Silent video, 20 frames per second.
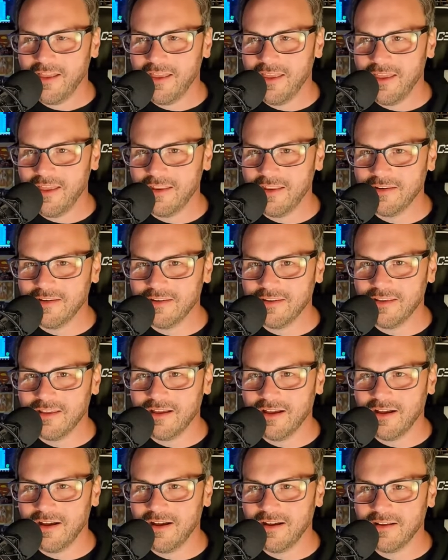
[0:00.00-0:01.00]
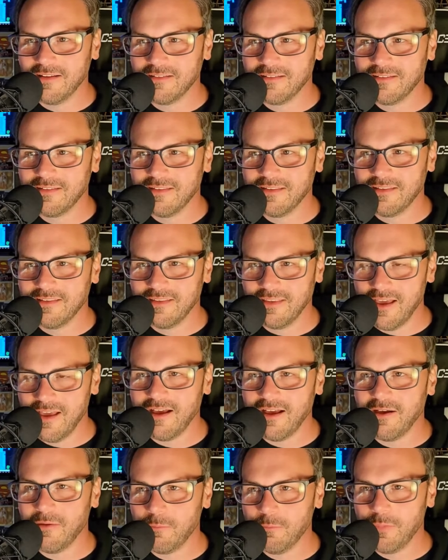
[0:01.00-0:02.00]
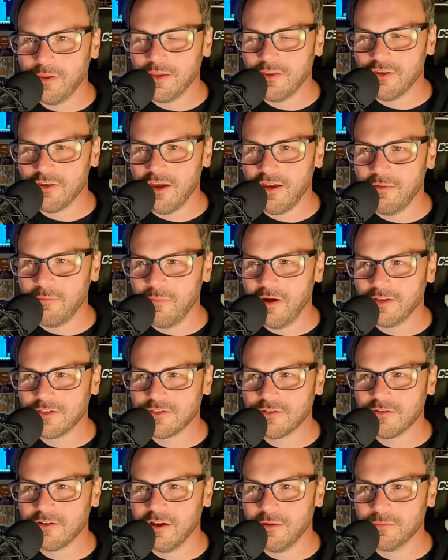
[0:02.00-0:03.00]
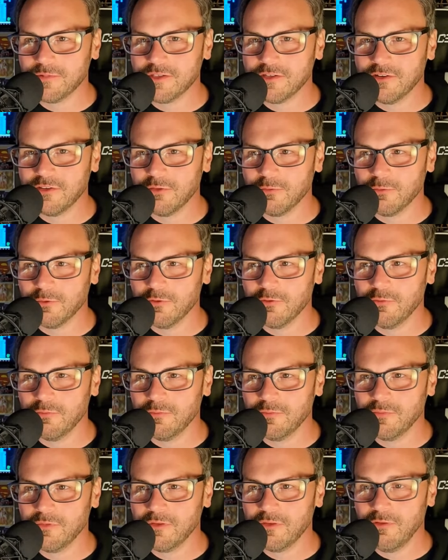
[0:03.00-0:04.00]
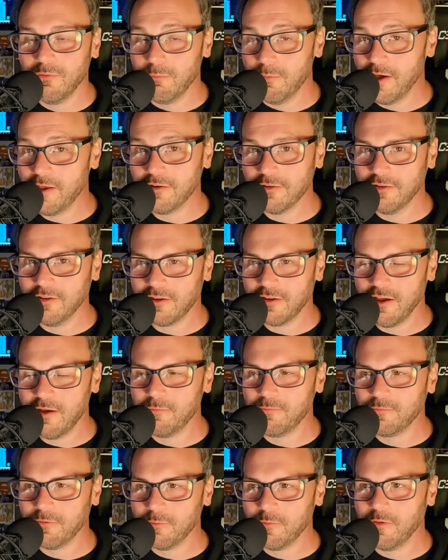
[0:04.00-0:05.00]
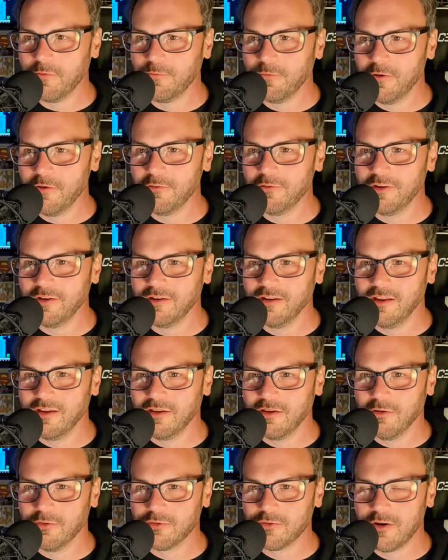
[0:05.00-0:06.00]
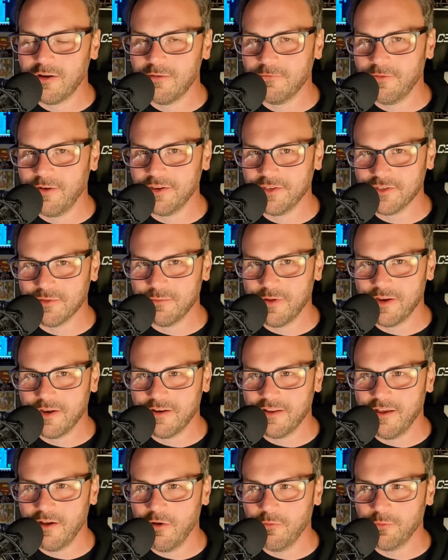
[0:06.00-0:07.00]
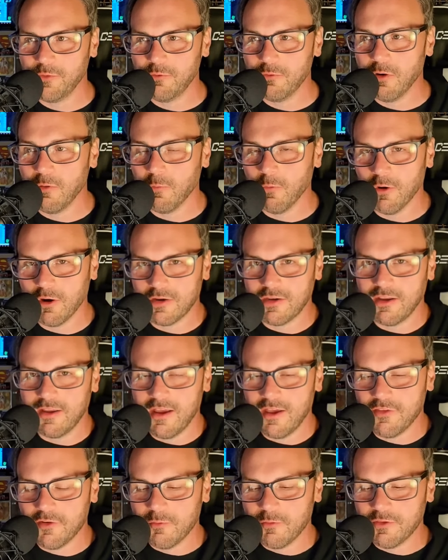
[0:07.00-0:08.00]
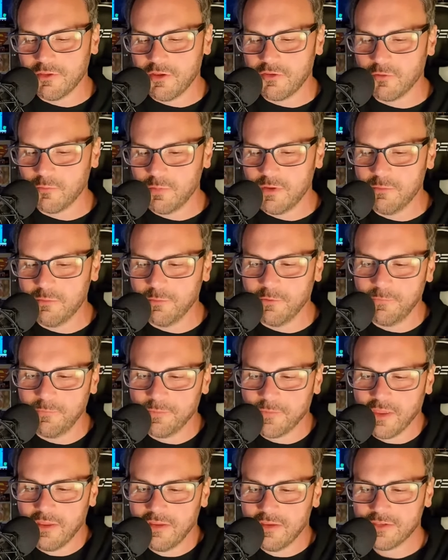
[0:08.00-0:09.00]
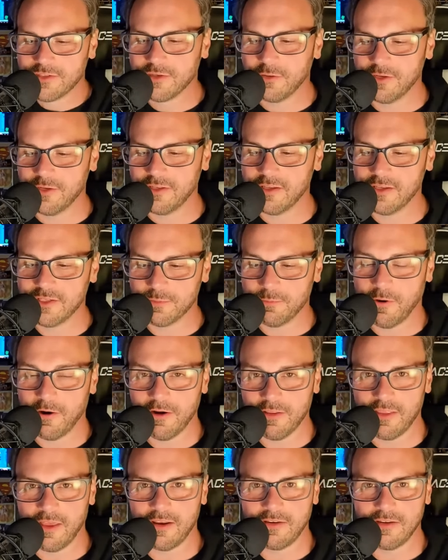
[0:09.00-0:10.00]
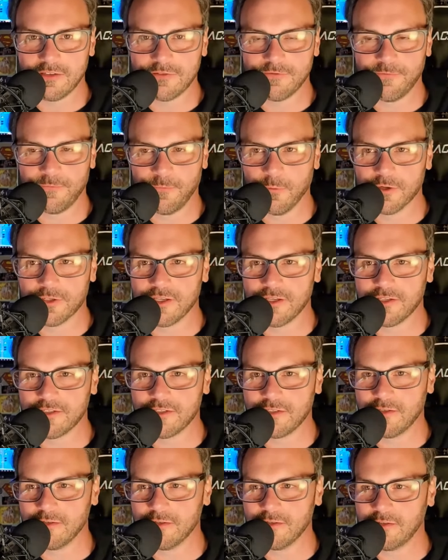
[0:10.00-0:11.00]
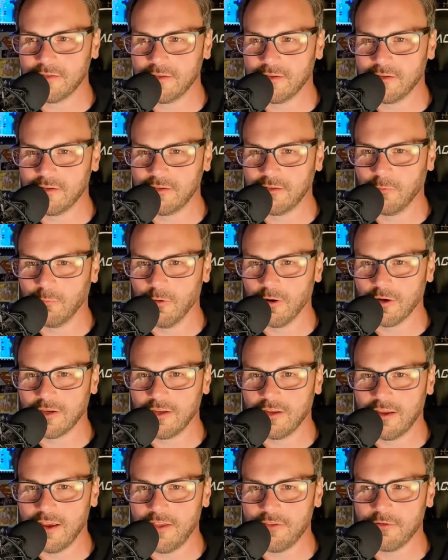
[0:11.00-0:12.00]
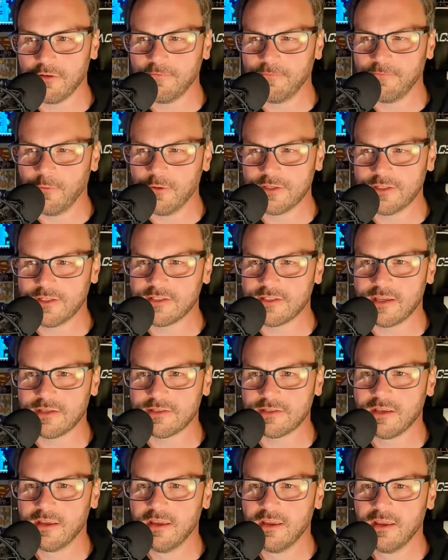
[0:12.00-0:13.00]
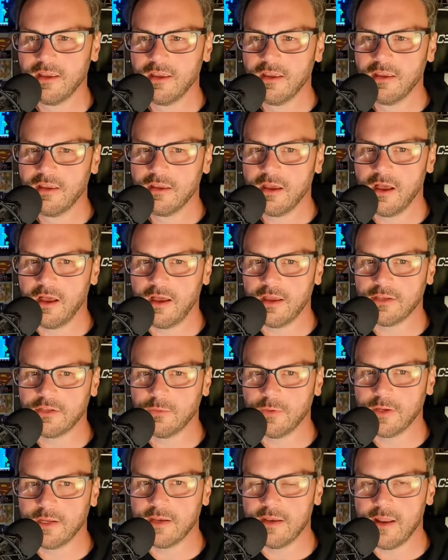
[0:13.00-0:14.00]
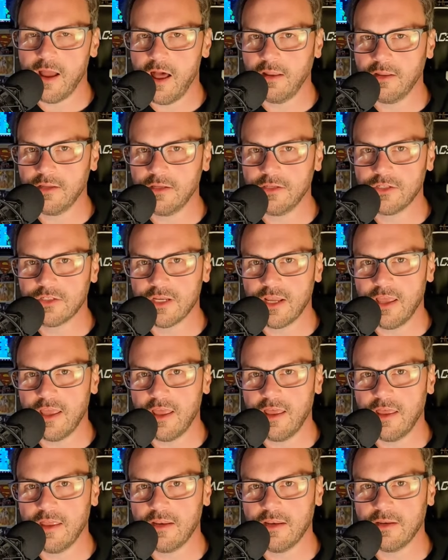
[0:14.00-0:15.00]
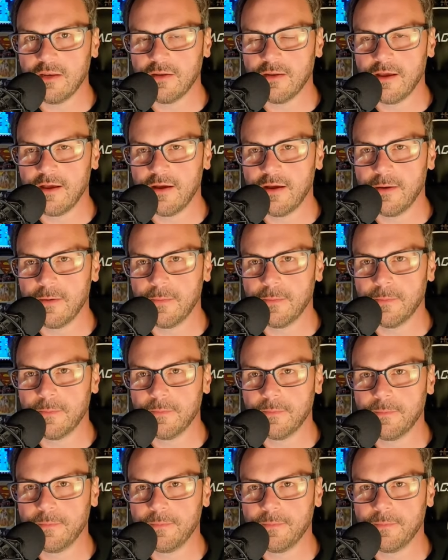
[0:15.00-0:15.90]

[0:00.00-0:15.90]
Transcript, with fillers: And, uh, yeah, a big giant monster comes into the room. You better look up from your phone and, and go try and find somebody to help you or work together with other people. So it does part of that. It does force us to, to, to work together, and forces us, uh, to acknowledge and, um,